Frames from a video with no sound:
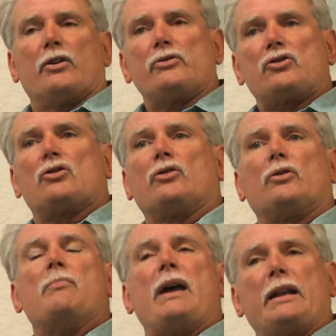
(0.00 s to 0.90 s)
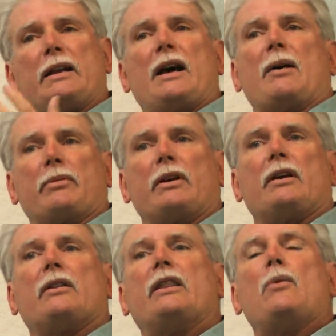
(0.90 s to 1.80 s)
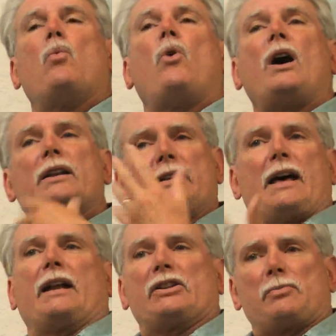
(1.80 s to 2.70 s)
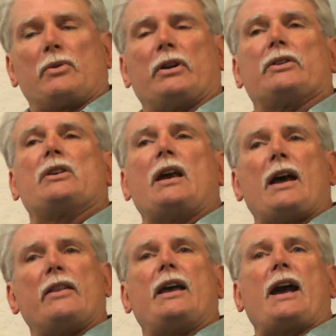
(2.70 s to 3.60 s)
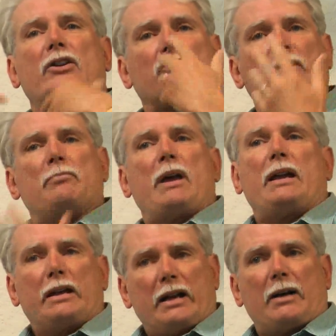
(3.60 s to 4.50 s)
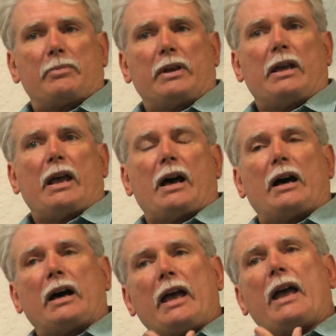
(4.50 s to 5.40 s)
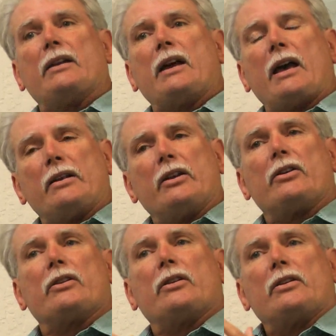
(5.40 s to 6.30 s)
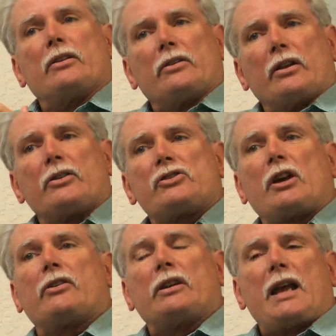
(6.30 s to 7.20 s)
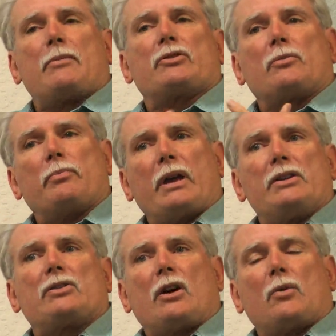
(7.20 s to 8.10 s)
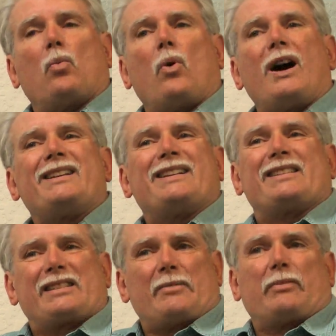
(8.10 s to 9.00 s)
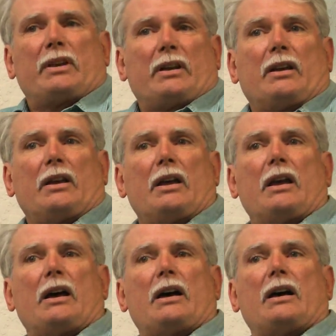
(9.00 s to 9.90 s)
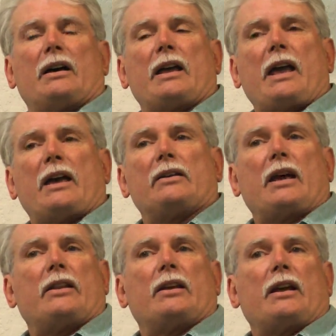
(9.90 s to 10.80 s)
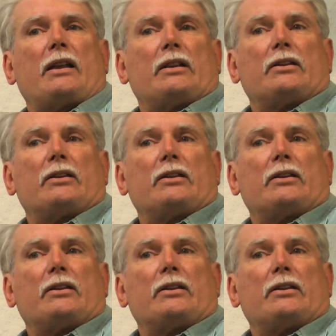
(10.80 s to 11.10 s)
Those children made it up. They wanted that experience, and they actually made it up. And their psychodynamics are based on wanting something, and